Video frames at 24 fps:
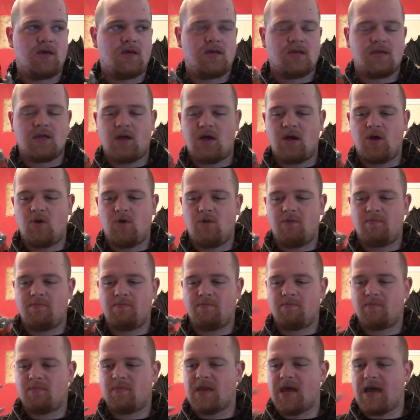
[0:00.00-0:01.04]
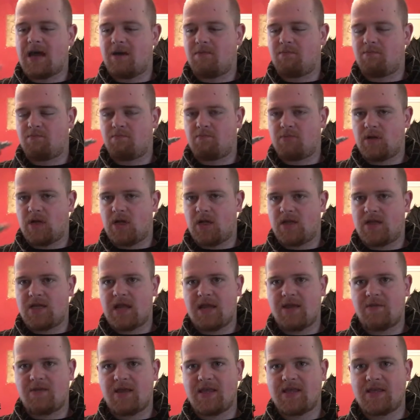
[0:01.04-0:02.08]
So yeah,
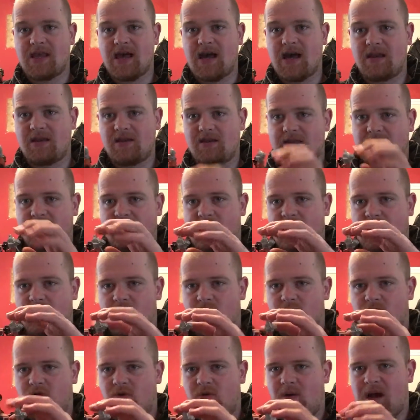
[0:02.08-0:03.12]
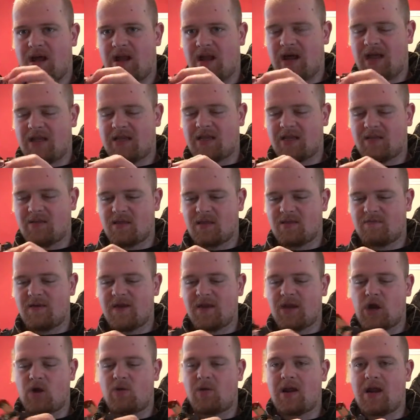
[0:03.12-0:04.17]
dig these guns. They're cool, and I dig this
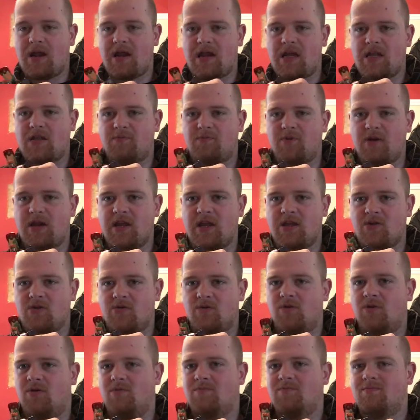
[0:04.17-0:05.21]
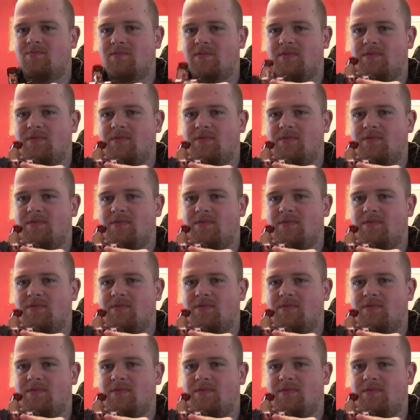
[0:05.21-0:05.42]
figure. It is pretty cool.